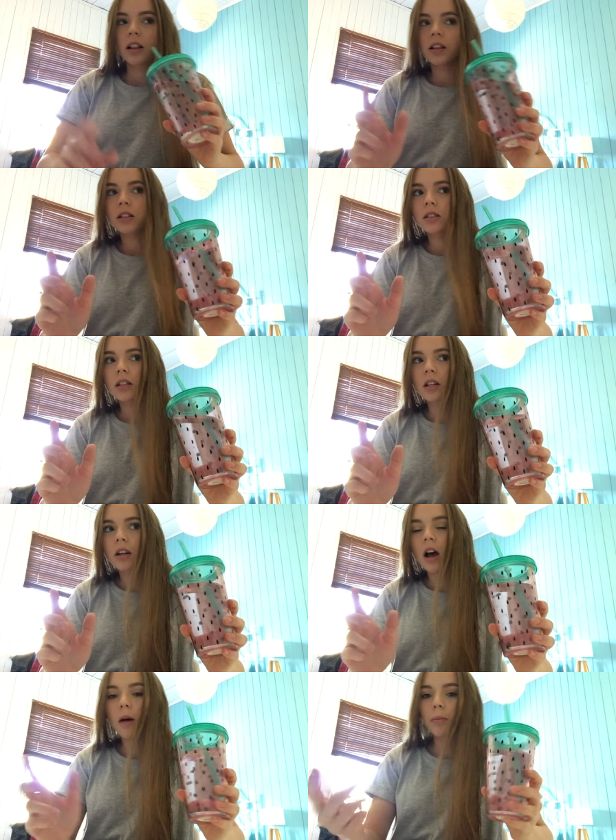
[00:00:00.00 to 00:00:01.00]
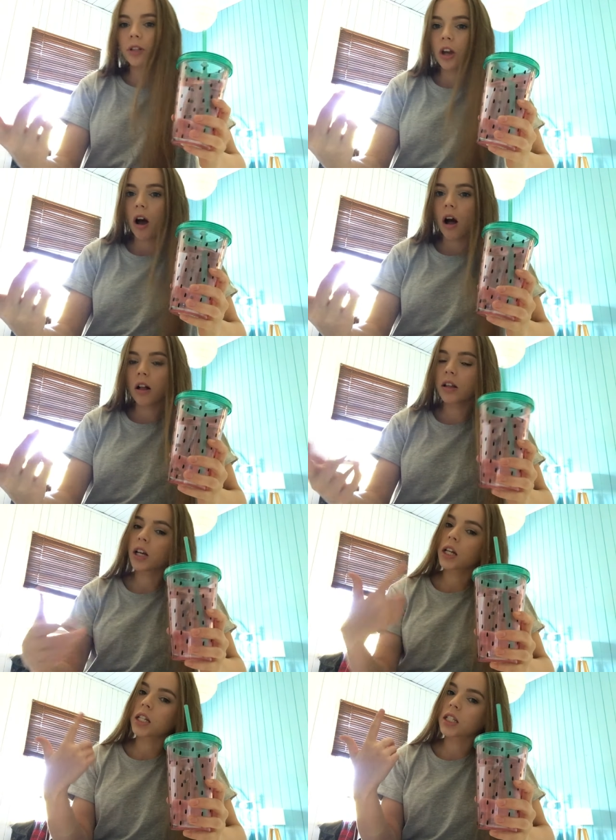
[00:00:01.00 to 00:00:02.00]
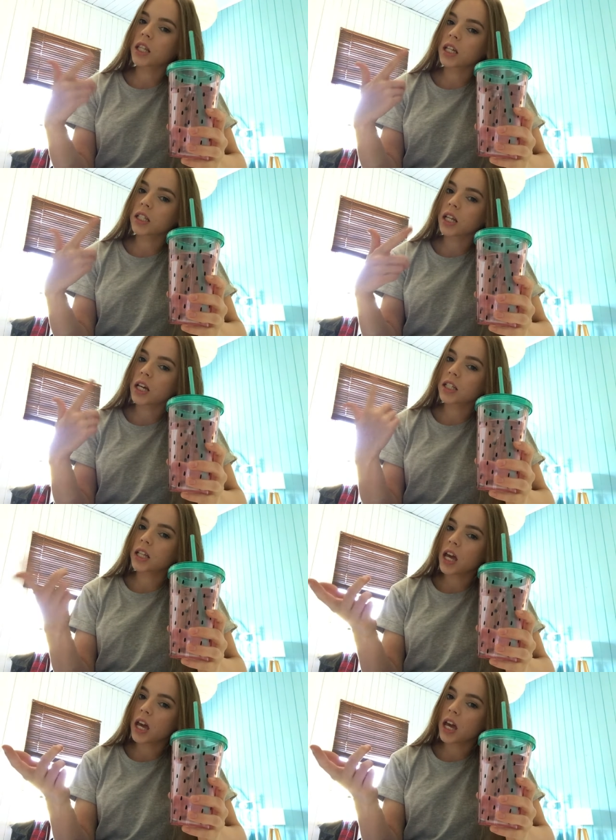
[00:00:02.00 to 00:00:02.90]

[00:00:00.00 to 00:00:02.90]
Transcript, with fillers: Listen up, y'all, cause this is